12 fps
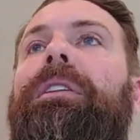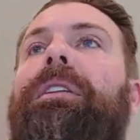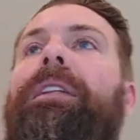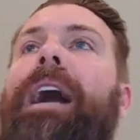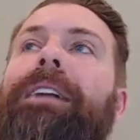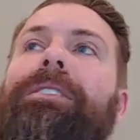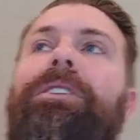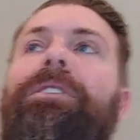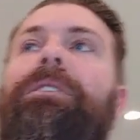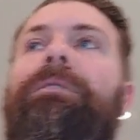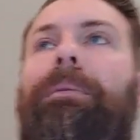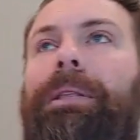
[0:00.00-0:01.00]
not to
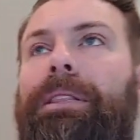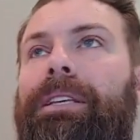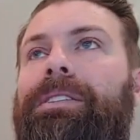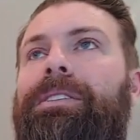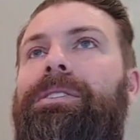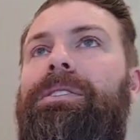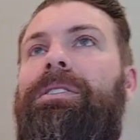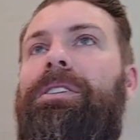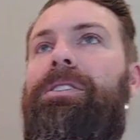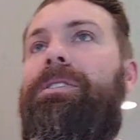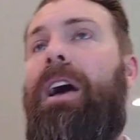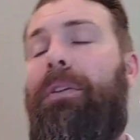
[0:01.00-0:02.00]
i mean this is this
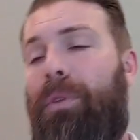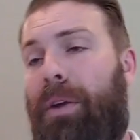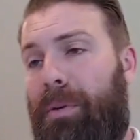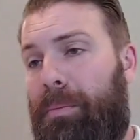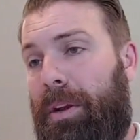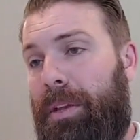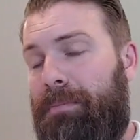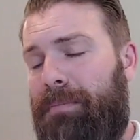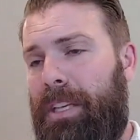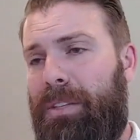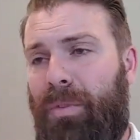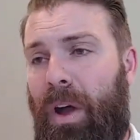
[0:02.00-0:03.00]
is not for everybody
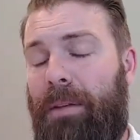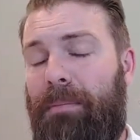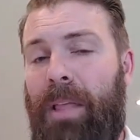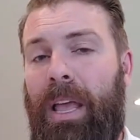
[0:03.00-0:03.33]
it's fine